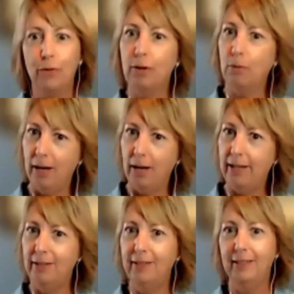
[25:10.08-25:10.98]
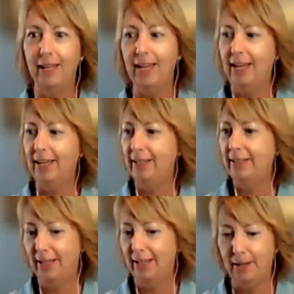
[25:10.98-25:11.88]
a while, and
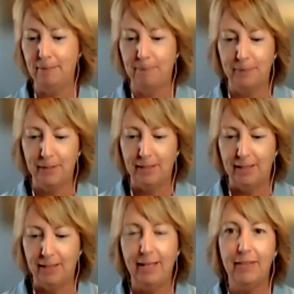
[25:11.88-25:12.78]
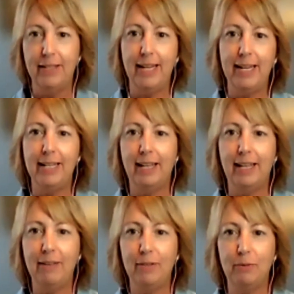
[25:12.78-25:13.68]
yeah, the dating
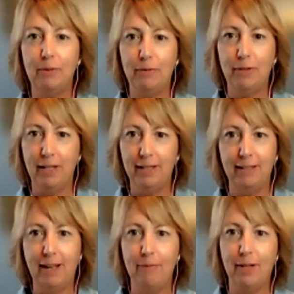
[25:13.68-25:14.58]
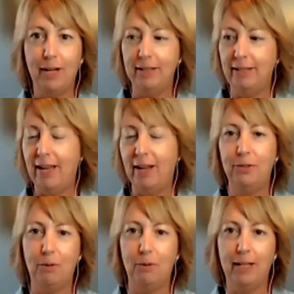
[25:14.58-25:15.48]
life is real fun. I've gotten now
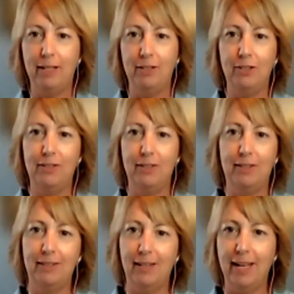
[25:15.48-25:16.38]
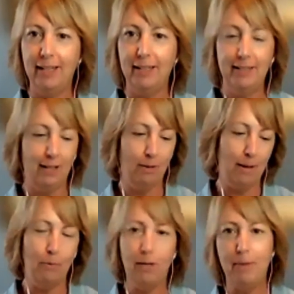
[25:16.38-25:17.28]
so I can tell
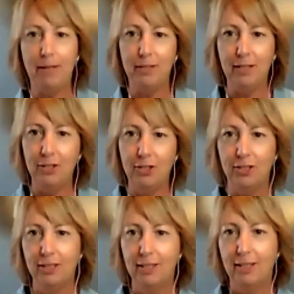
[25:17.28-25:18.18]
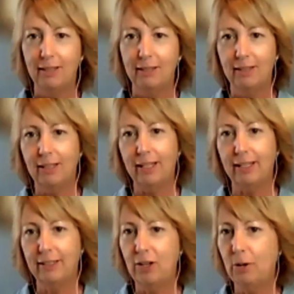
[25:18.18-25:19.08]
by one message, click,
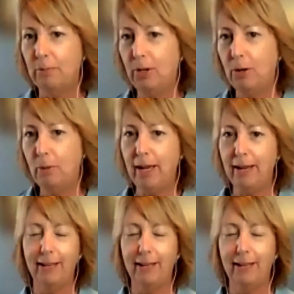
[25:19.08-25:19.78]
no, go away.